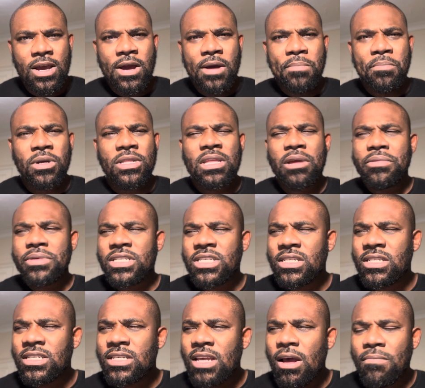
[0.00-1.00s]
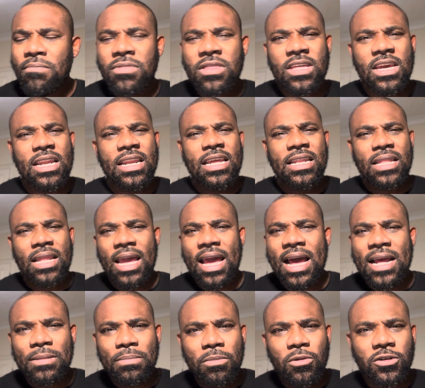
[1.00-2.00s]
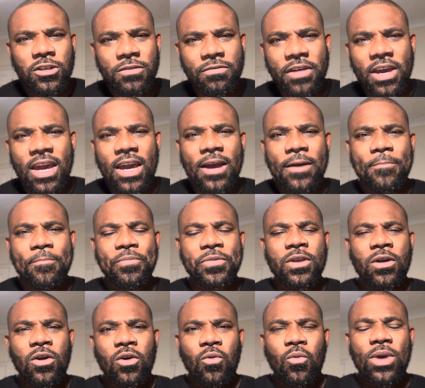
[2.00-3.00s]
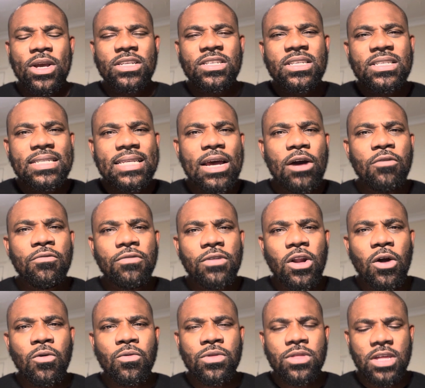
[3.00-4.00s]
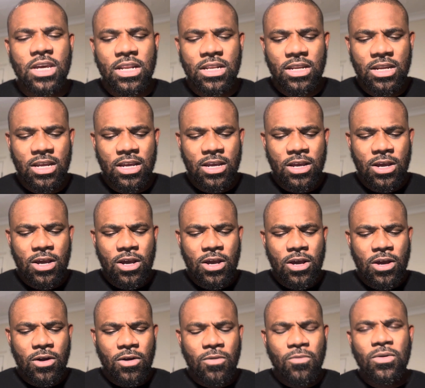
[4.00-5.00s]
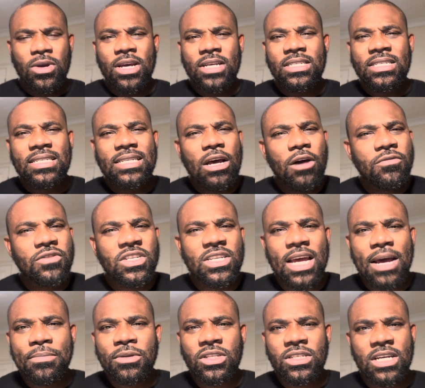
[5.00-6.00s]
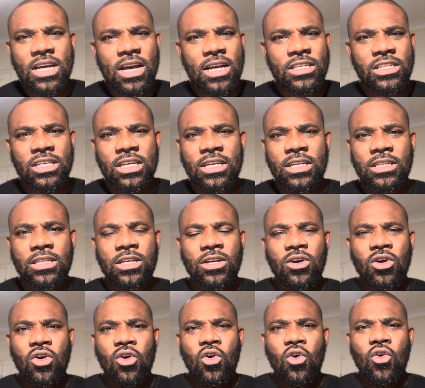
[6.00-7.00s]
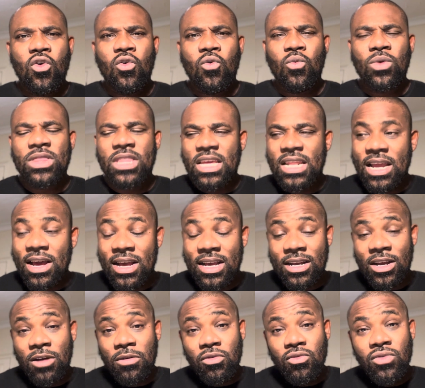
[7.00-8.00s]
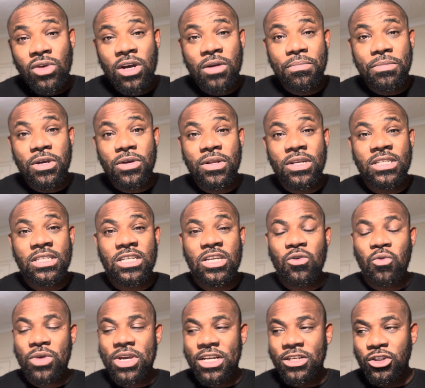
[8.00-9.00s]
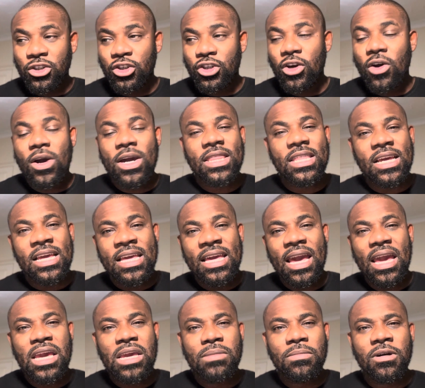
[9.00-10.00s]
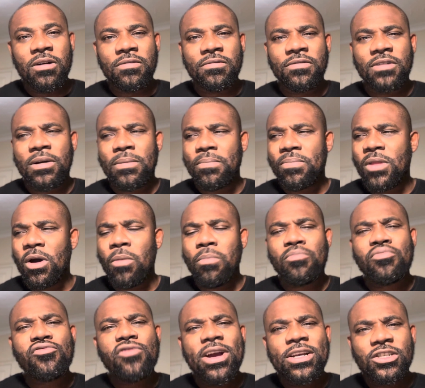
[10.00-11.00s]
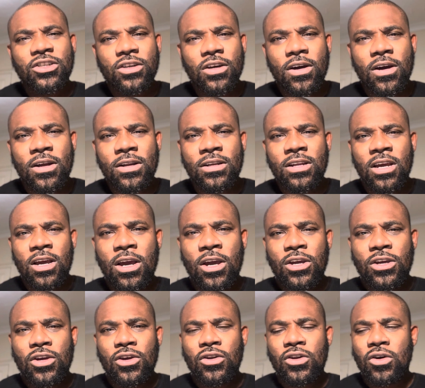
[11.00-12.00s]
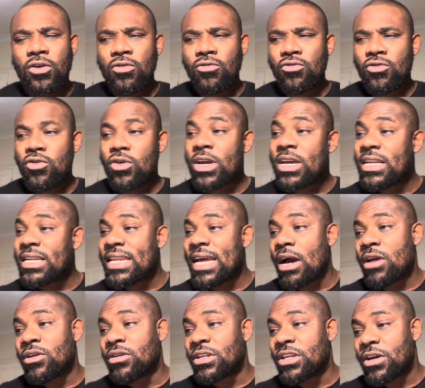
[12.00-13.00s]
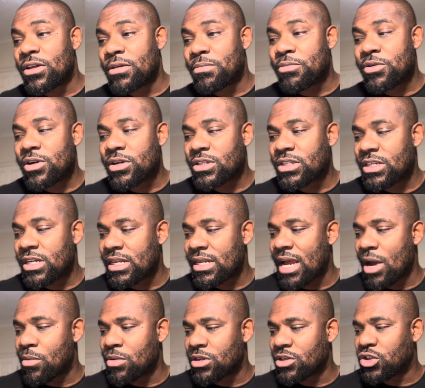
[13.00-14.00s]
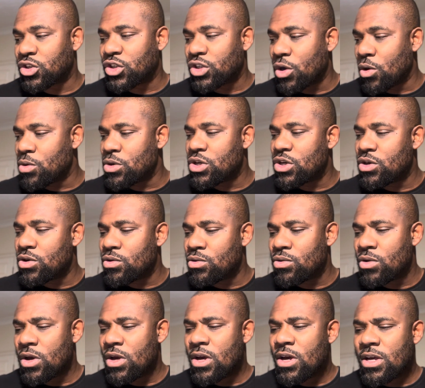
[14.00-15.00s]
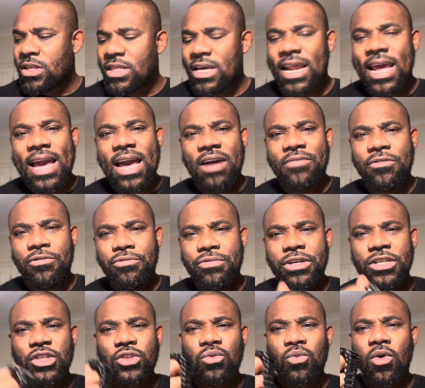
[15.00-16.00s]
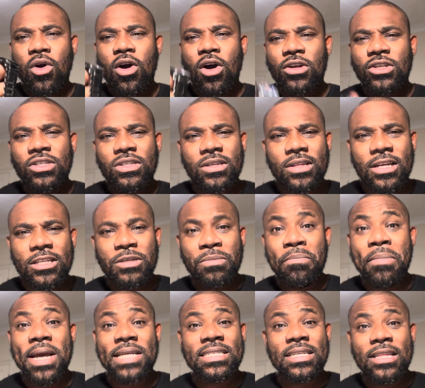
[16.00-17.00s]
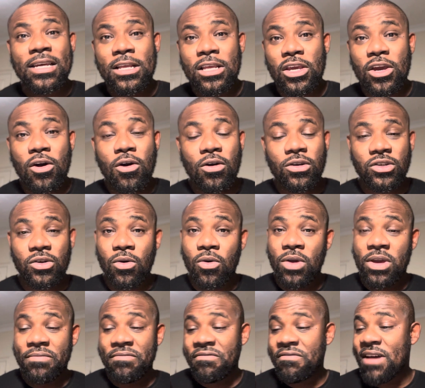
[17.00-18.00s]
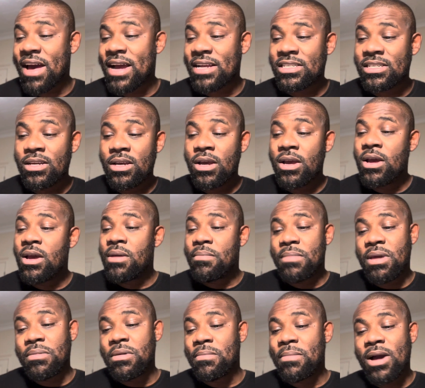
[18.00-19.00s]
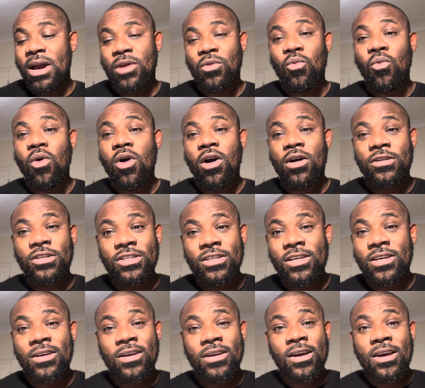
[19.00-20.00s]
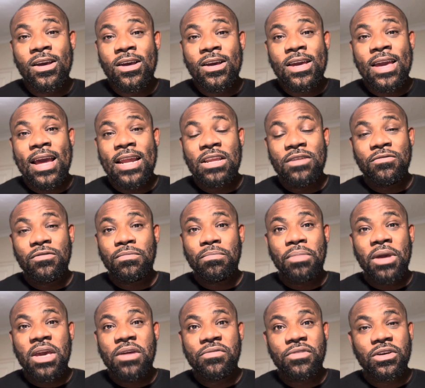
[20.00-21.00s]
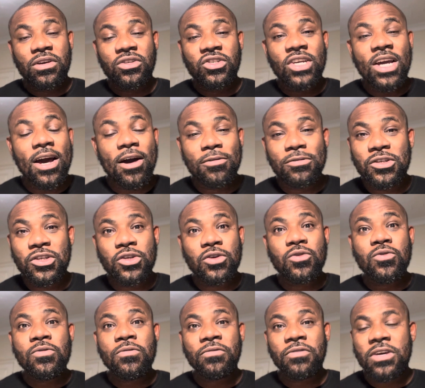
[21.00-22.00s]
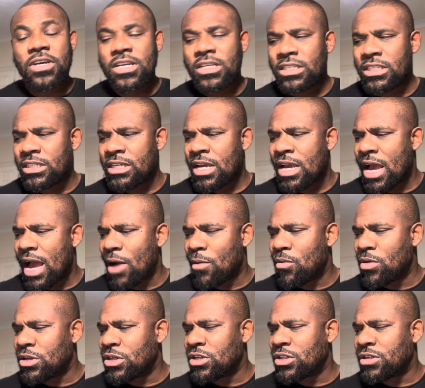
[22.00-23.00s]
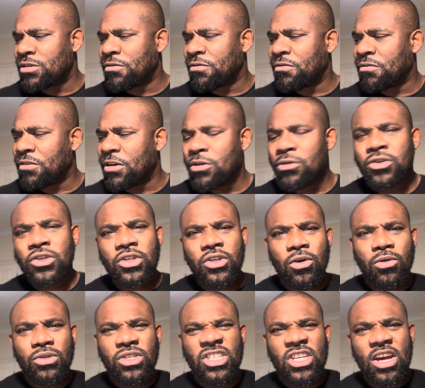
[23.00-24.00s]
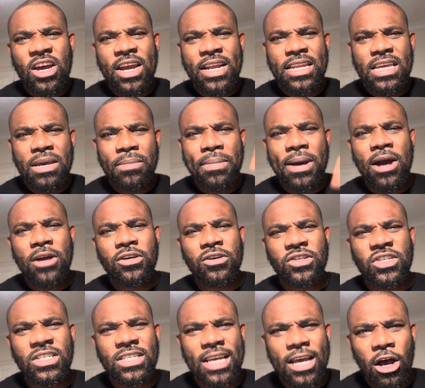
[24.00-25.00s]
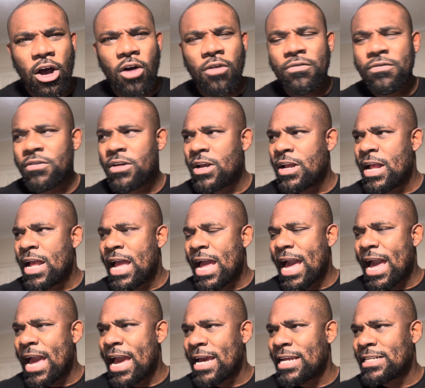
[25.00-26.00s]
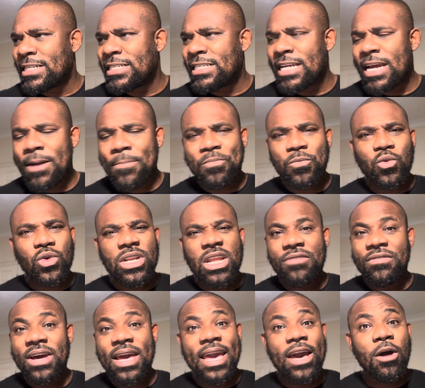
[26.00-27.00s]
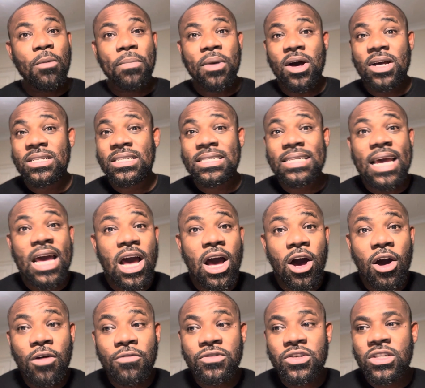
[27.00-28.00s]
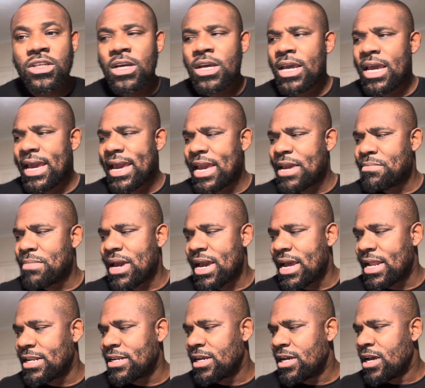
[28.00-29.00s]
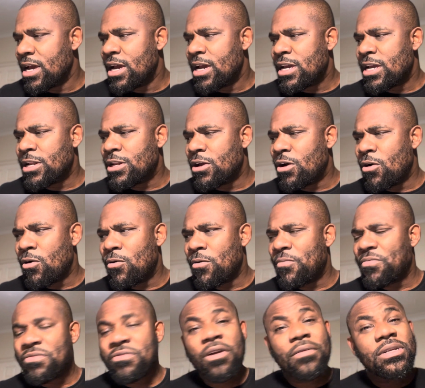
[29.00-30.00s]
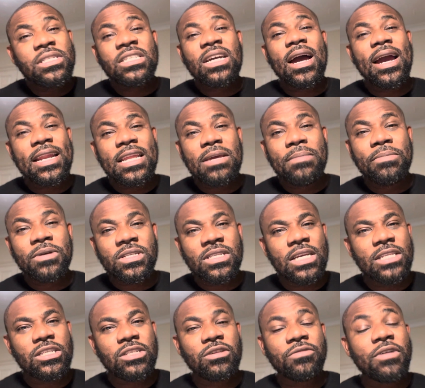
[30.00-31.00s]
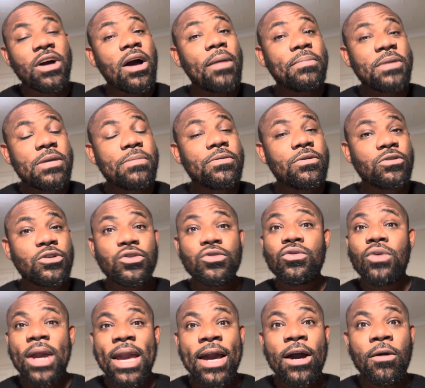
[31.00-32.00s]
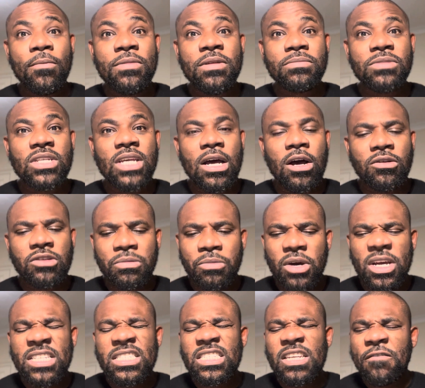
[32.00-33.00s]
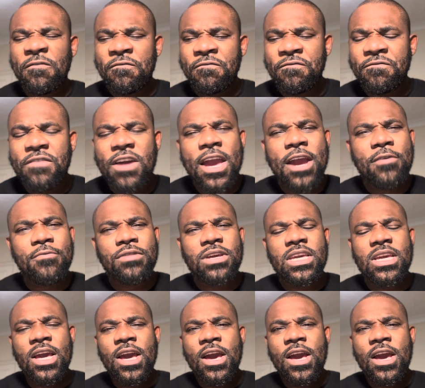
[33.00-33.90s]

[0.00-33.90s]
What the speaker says: But there is something in the atmosphere. We are self-loathing. We are self-sabotaging within our own community. We enjoy the game of oppression, looking down on the other person. I want to show you that I have a wristwatch that's better than yours. Or in fact, maybe my watch can even pay for your child's school fees. I want you to feel so tiny about yourself, and we never help ourselves. Hey man, very tiny percentage of our people do help themselves, but it's a very,